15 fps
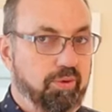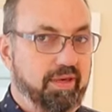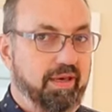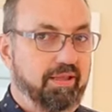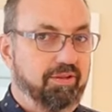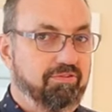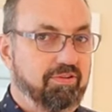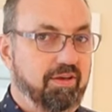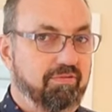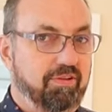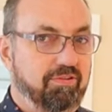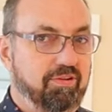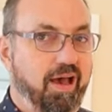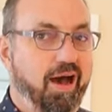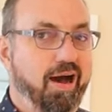Okay, let's give
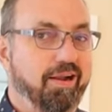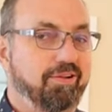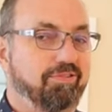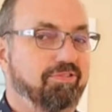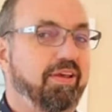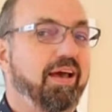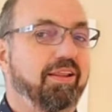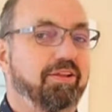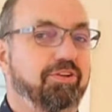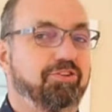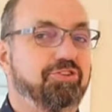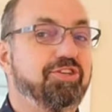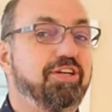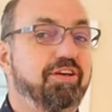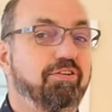this hot
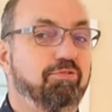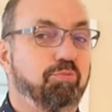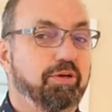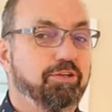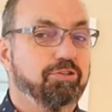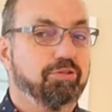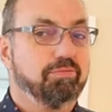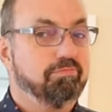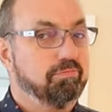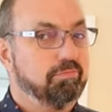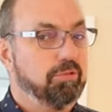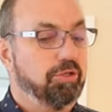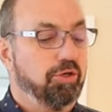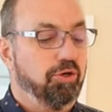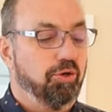salad cheesewich
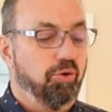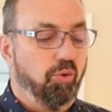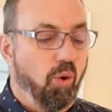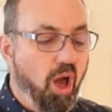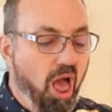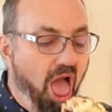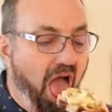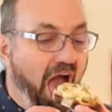a go.